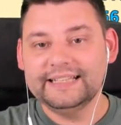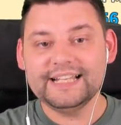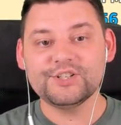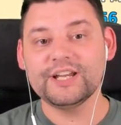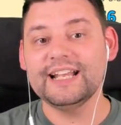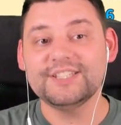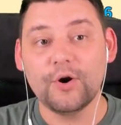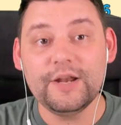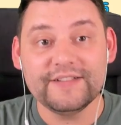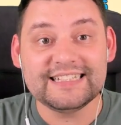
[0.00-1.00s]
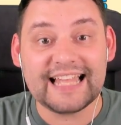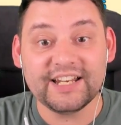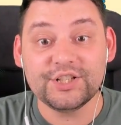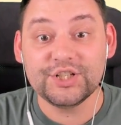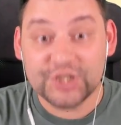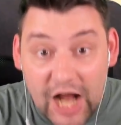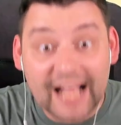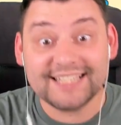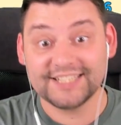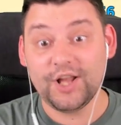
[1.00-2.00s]
These chickens don't even stand a
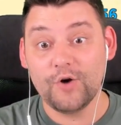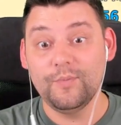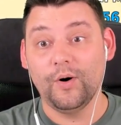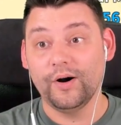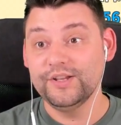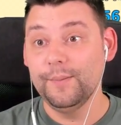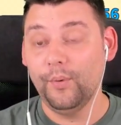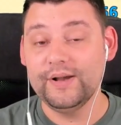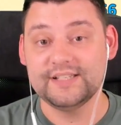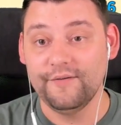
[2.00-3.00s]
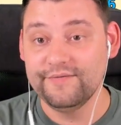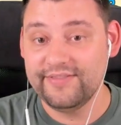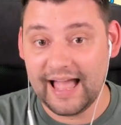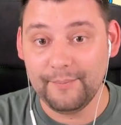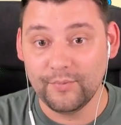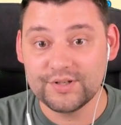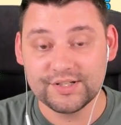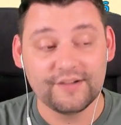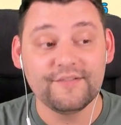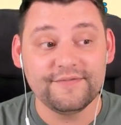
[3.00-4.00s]
chance no more. You boys, I'm that
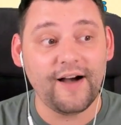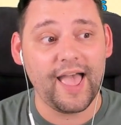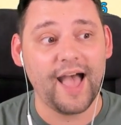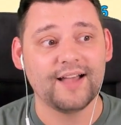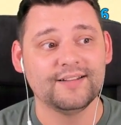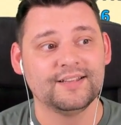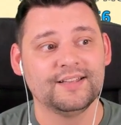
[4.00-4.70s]
much fire.